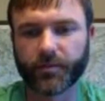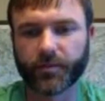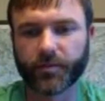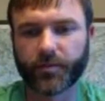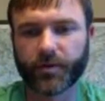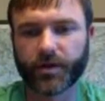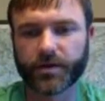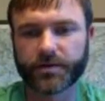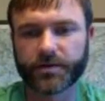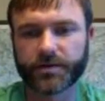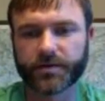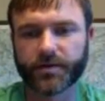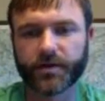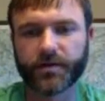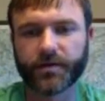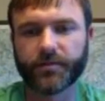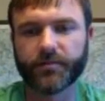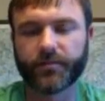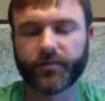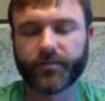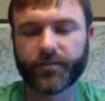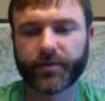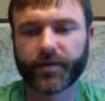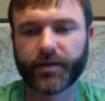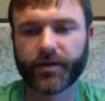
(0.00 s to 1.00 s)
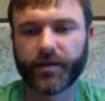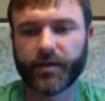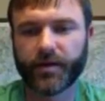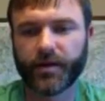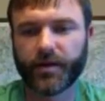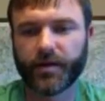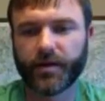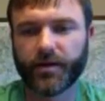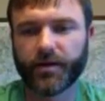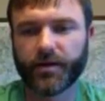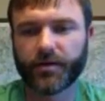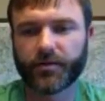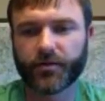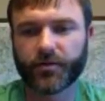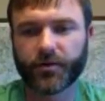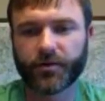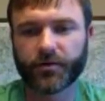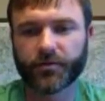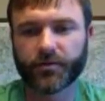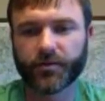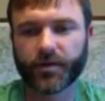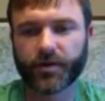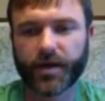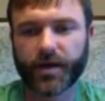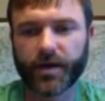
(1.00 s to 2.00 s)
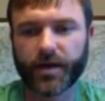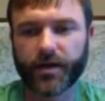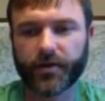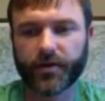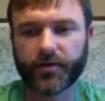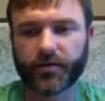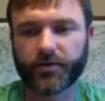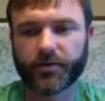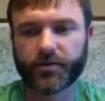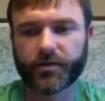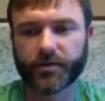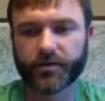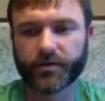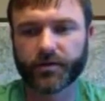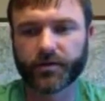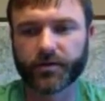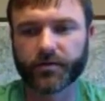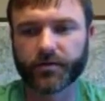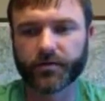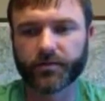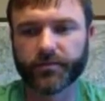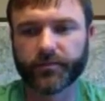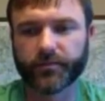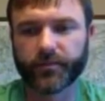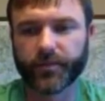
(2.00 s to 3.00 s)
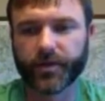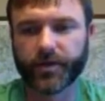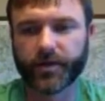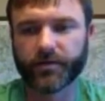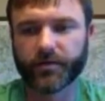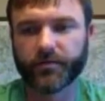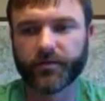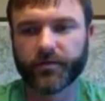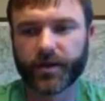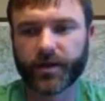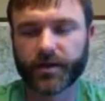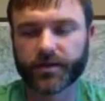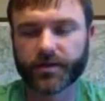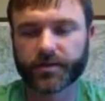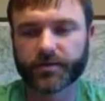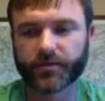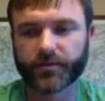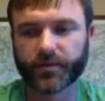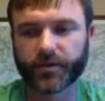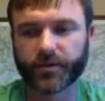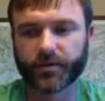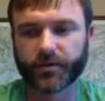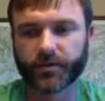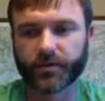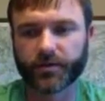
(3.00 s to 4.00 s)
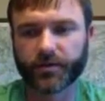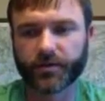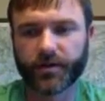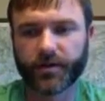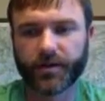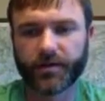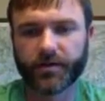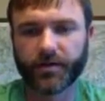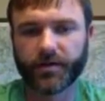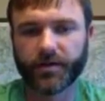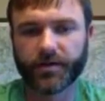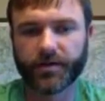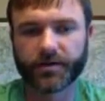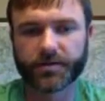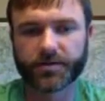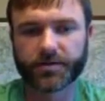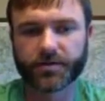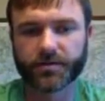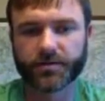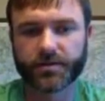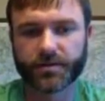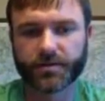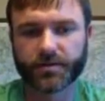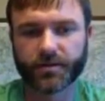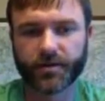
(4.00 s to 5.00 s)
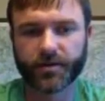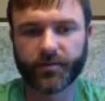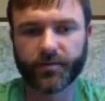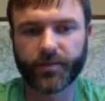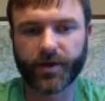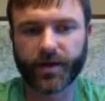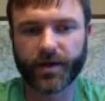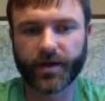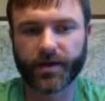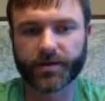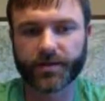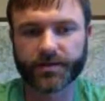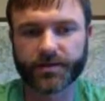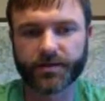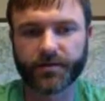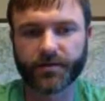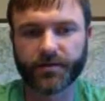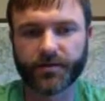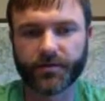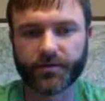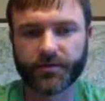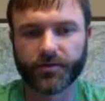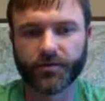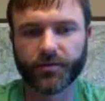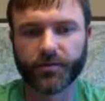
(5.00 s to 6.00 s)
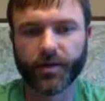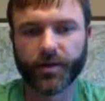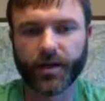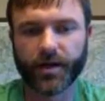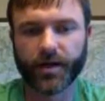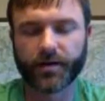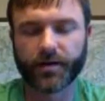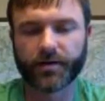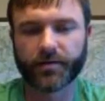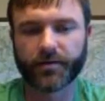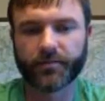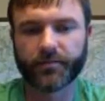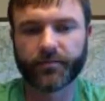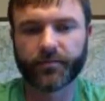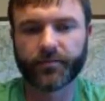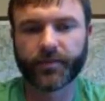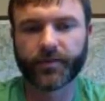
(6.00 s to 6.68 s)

the prostate. Turn the catheter a little and advance further, and it should slip past and into the bladder.